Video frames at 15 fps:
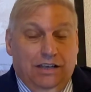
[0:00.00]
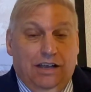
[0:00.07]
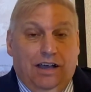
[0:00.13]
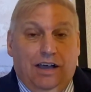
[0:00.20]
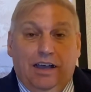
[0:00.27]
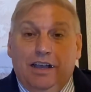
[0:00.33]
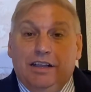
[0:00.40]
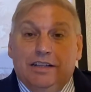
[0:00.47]

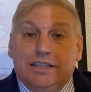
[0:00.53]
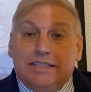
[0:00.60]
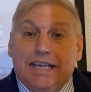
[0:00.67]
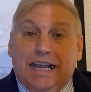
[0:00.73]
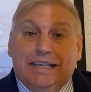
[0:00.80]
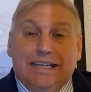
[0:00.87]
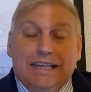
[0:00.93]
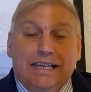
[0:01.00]
IELTS
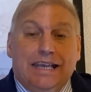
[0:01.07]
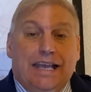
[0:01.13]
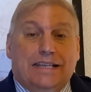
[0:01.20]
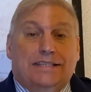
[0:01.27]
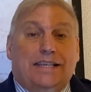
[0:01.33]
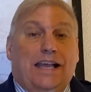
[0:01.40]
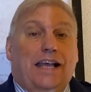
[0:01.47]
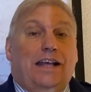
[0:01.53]
and
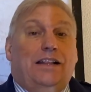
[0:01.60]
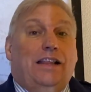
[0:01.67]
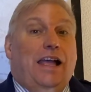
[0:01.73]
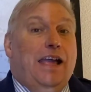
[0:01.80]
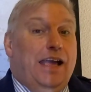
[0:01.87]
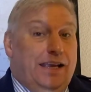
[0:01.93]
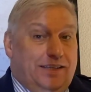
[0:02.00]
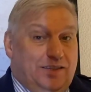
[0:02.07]
ESL
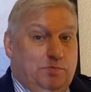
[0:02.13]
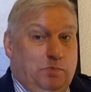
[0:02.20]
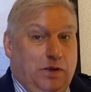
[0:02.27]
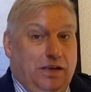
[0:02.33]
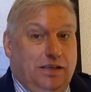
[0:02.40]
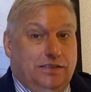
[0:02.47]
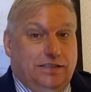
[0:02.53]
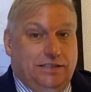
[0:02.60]

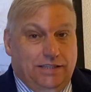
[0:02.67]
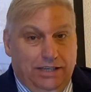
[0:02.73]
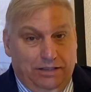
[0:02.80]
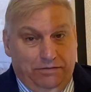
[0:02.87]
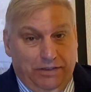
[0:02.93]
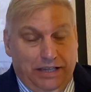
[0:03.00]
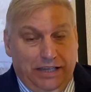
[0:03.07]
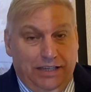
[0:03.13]
Expert
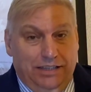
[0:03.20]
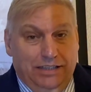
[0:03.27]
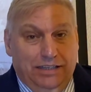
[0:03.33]
TV.